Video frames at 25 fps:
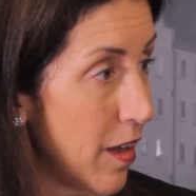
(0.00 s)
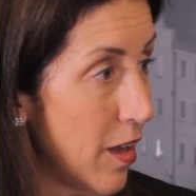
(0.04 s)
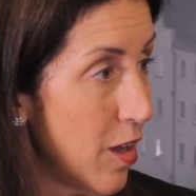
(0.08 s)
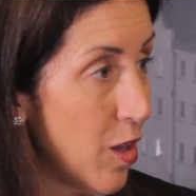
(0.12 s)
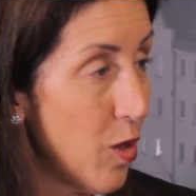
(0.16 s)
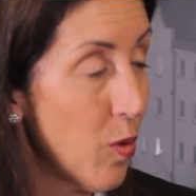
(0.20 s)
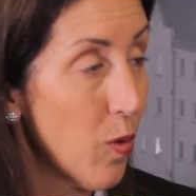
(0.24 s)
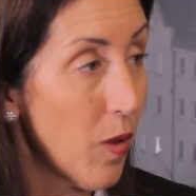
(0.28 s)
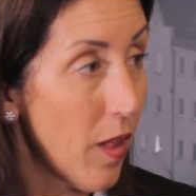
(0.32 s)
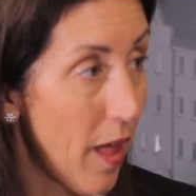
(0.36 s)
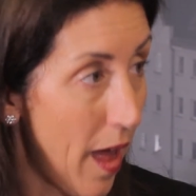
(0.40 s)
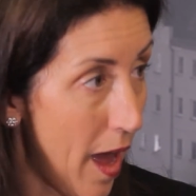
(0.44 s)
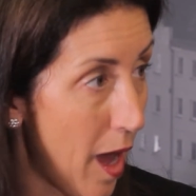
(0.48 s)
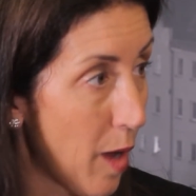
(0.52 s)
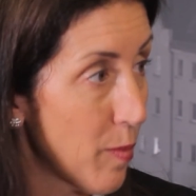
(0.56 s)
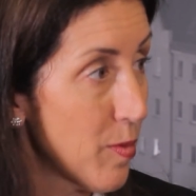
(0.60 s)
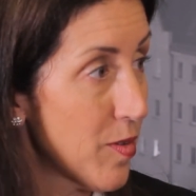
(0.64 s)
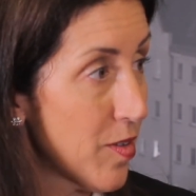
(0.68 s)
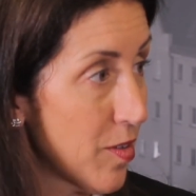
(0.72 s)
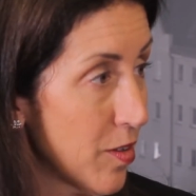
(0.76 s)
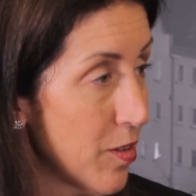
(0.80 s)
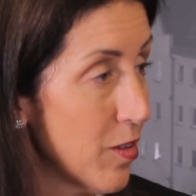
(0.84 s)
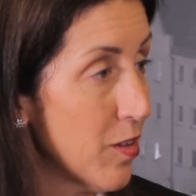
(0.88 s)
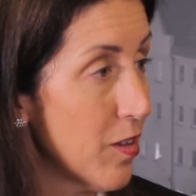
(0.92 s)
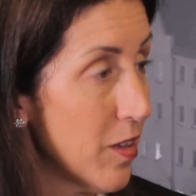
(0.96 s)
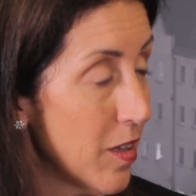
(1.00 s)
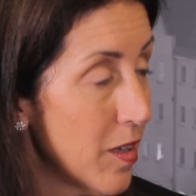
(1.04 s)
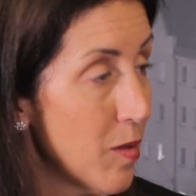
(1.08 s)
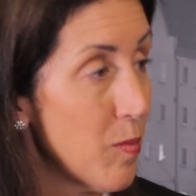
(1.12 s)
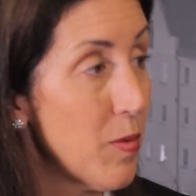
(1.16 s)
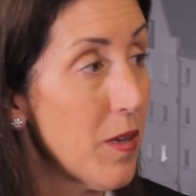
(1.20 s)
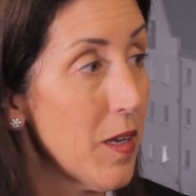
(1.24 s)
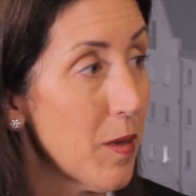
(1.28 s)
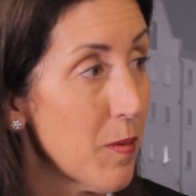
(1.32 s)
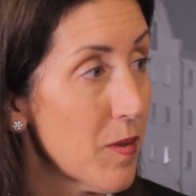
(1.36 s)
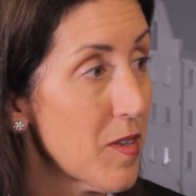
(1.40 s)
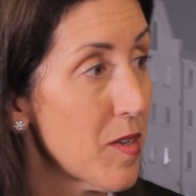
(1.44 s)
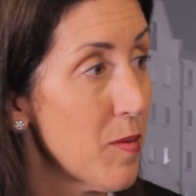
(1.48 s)
you will absolutely be
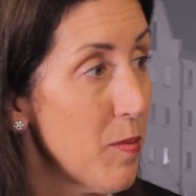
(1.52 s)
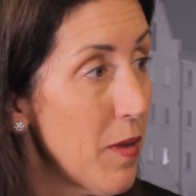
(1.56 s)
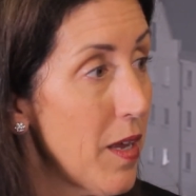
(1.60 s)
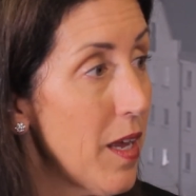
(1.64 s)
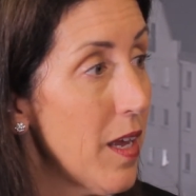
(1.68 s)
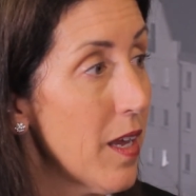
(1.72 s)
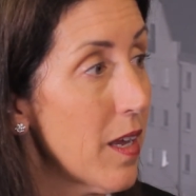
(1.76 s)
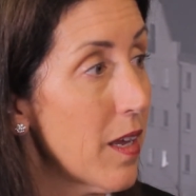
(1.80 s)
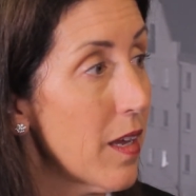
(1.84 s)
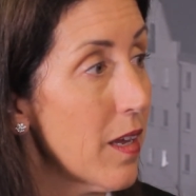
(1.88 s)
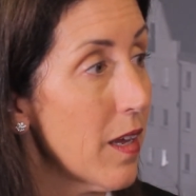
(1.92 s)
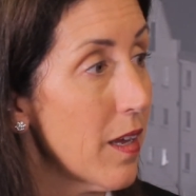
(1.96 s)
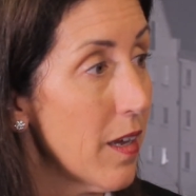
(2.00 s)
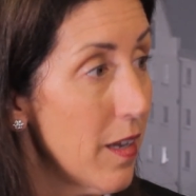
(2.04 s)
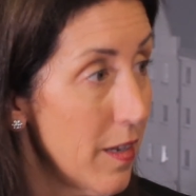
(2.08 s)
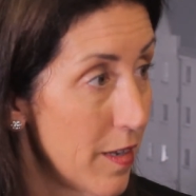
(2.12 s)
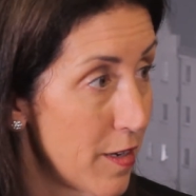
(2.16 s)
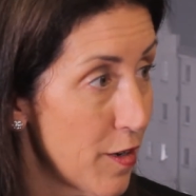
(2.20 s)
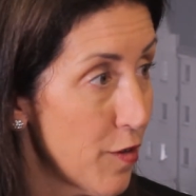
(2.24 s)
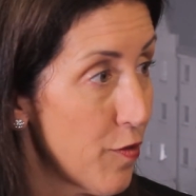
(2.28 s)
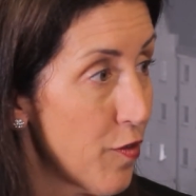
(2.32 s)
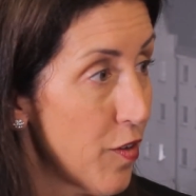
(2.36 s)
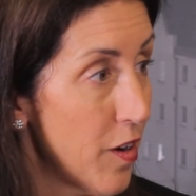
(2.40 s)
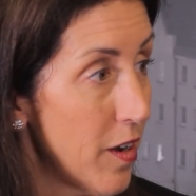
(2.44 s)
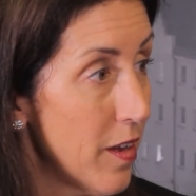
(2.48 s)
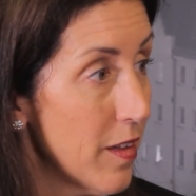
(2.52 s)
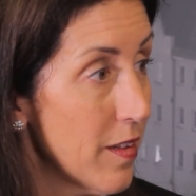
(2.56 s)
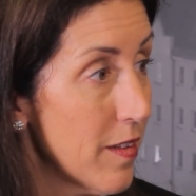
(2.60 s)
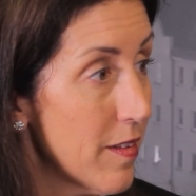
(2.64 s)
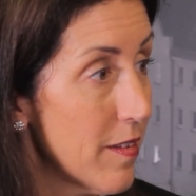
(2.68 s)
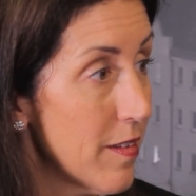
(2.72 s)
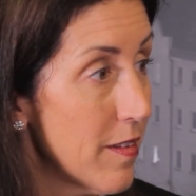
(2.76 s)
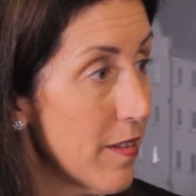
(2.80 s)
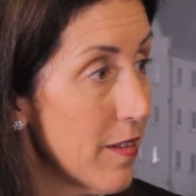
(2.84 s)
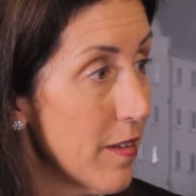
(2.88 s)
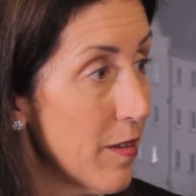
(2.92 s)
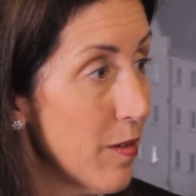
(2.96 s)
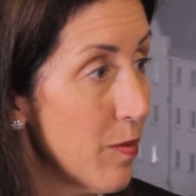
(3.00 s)
able to make a
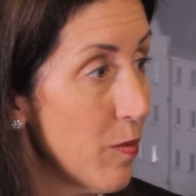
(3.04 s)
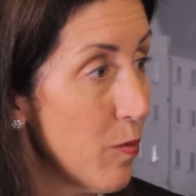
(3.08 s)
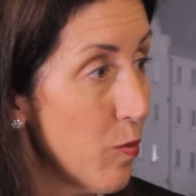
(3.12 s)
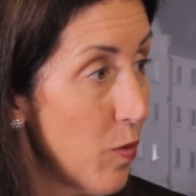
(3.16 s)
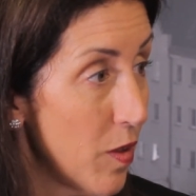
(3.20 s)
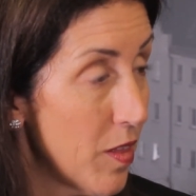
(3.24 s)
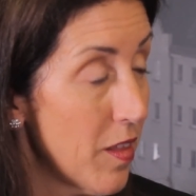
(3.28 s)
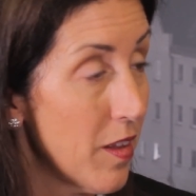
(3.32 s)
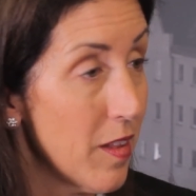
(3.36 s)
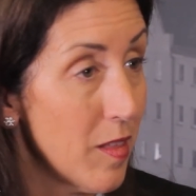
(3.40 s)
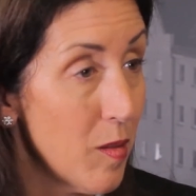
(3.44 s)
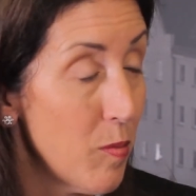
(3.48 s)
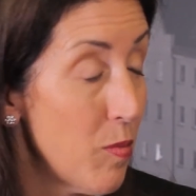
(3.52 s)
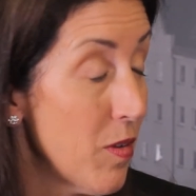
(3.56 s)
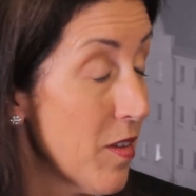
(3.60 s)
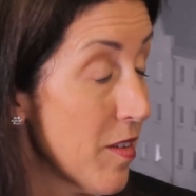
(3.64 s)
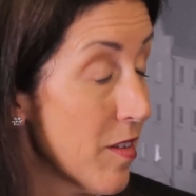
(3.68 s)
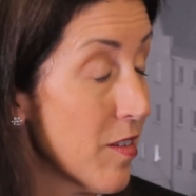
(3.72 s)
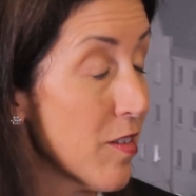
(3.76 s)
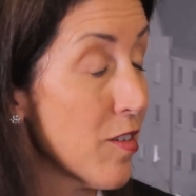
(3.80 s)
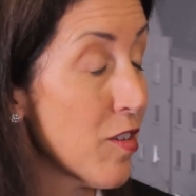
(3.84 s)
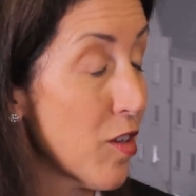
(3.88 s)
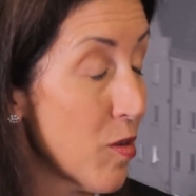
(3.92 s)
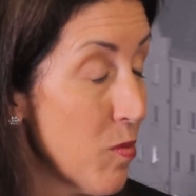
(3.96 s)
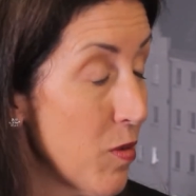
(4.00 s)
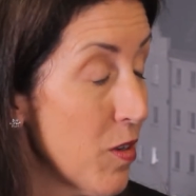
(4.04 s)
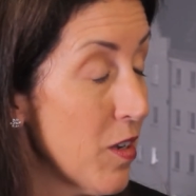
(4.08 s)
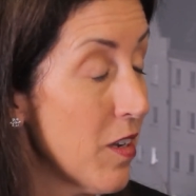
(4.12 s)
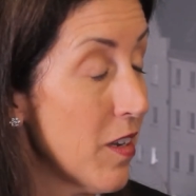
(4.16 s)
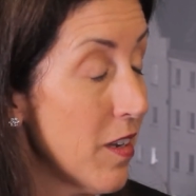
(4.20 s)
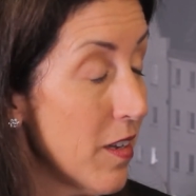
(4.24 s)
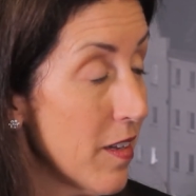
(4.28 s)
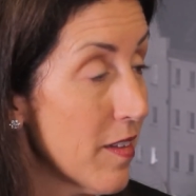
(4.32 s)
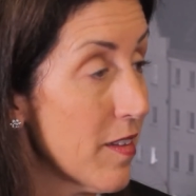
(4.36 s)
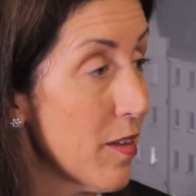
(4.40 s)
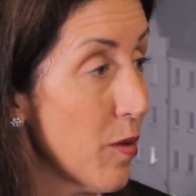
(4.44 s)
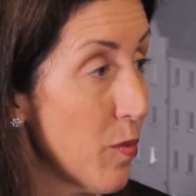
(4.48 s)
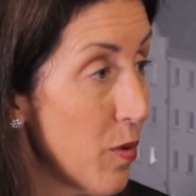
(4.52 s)
difference within the business
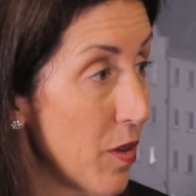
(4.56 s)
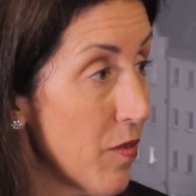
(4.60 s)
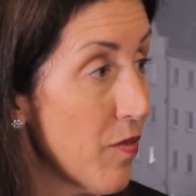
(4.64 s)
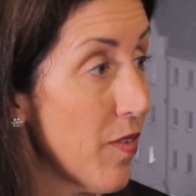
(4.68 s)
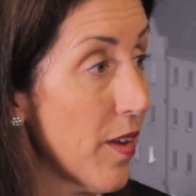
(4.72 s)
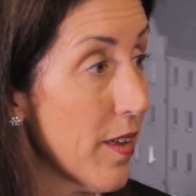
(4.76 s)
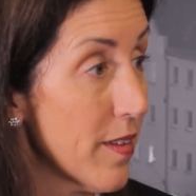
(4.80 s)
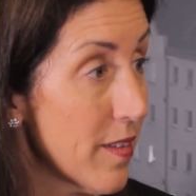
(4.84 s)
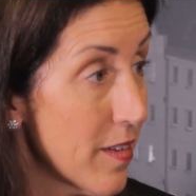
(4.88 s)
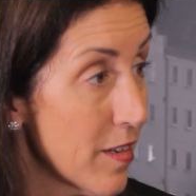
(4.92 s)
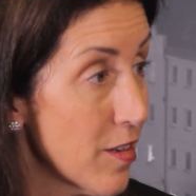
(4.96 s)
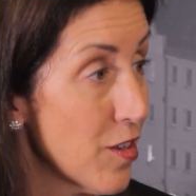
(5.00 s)
communities that we invest